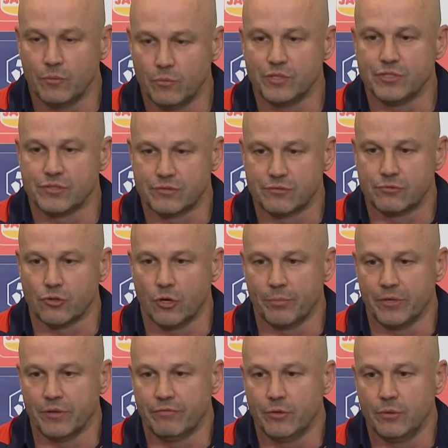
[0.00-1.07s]
we're just
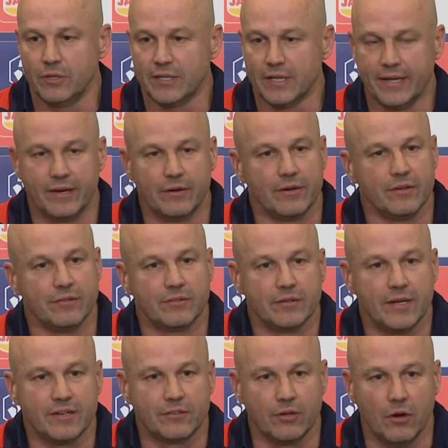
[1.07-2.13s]
dropping a few little areas
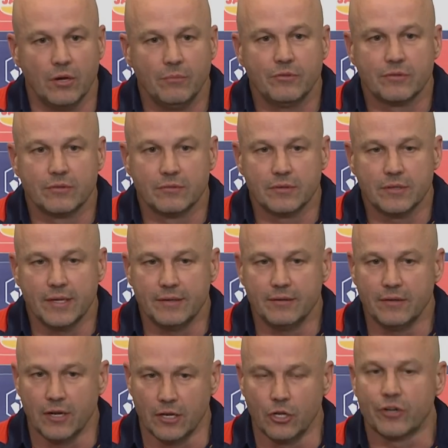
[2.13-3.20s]
at times,
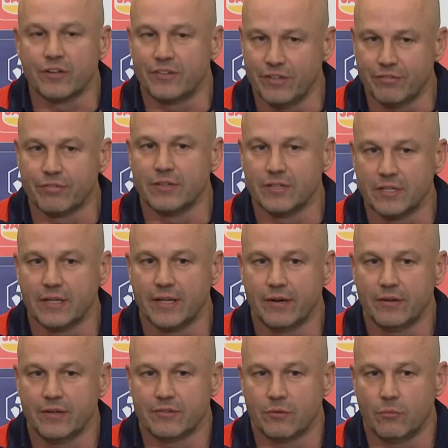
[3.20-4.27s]
and a lot of different little
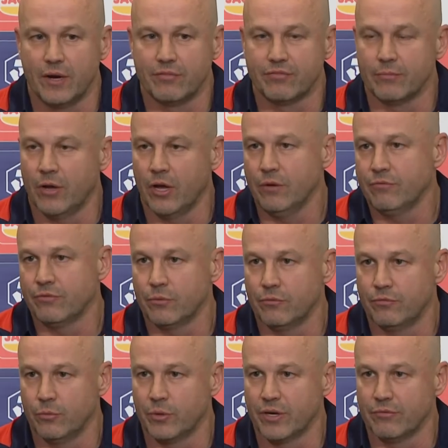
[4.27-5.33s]
areas away from home for
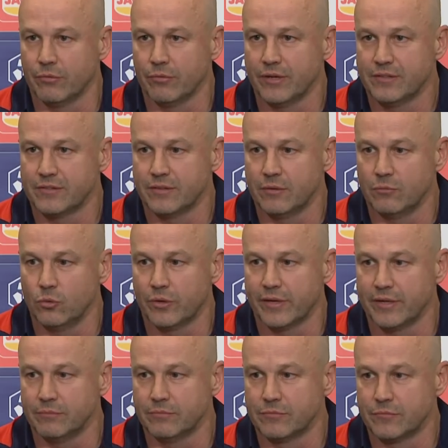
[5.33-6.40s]
whatever reason that we'll
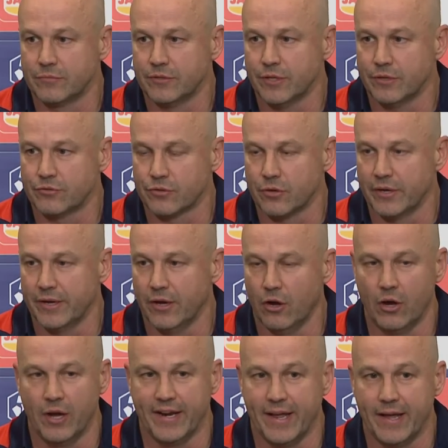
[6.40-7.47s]
keep, you know, trying to
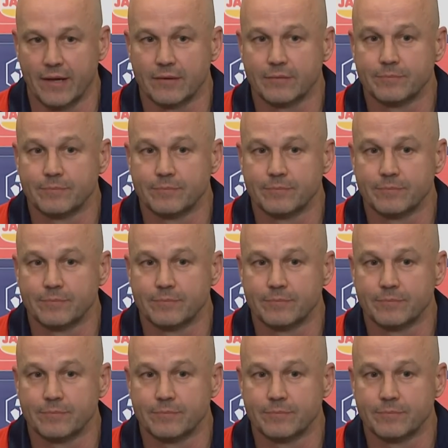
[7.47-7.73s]
iron out.